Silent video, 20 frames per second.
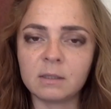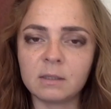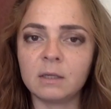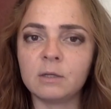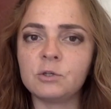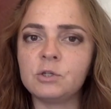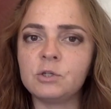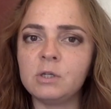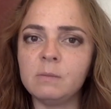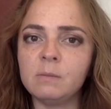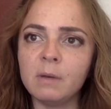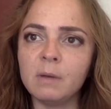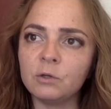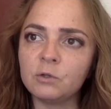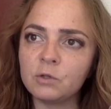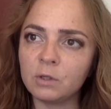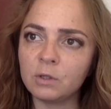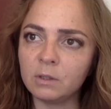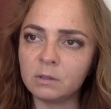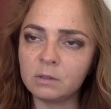Like, she
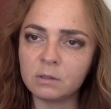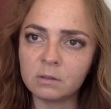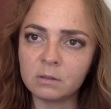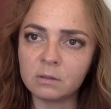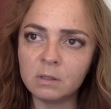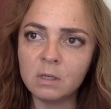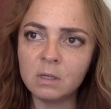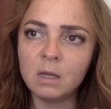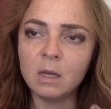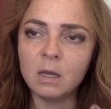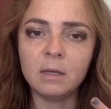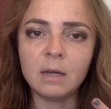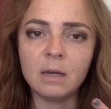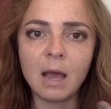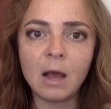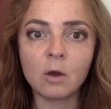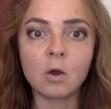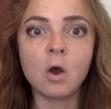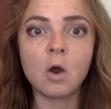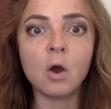mentions an
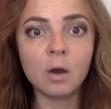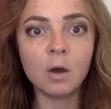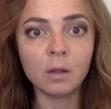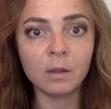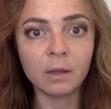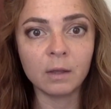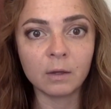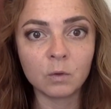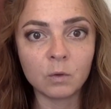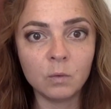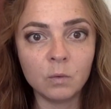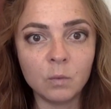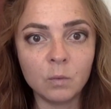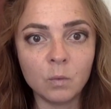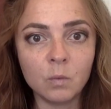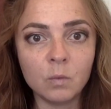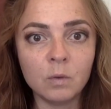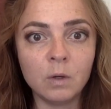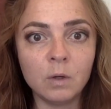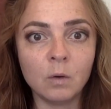alcoholic who,
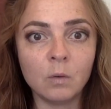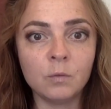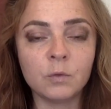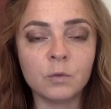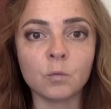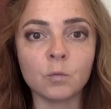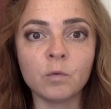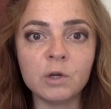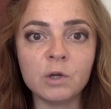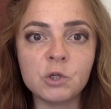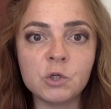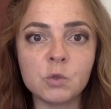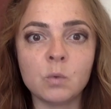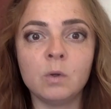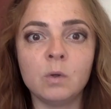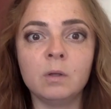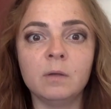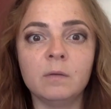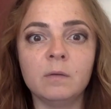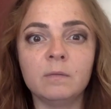the
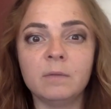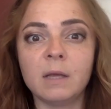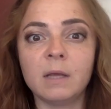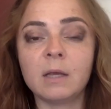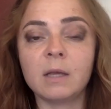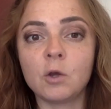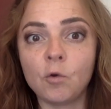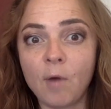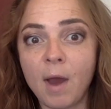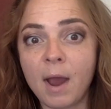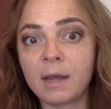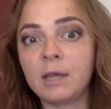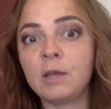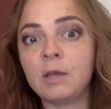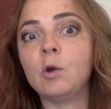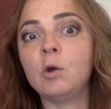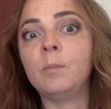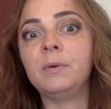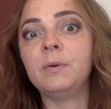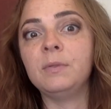ritual of like cracking
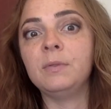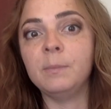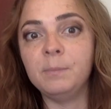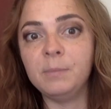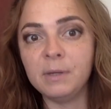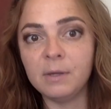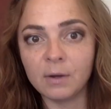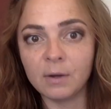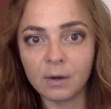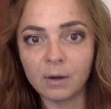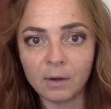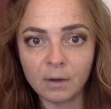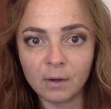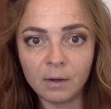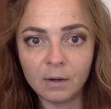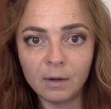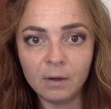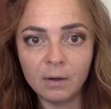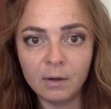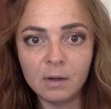open the beer
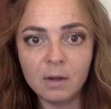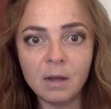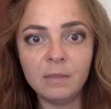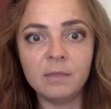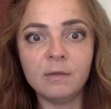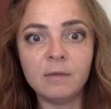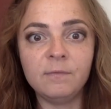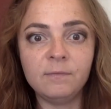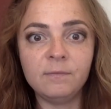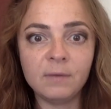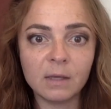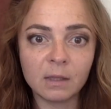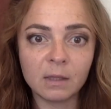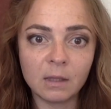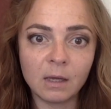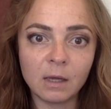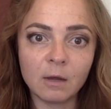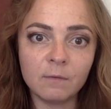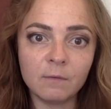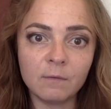and the
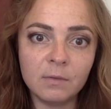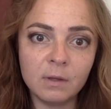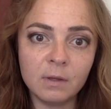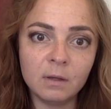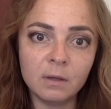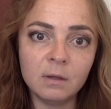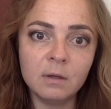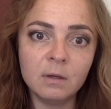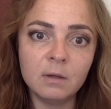feeling of the,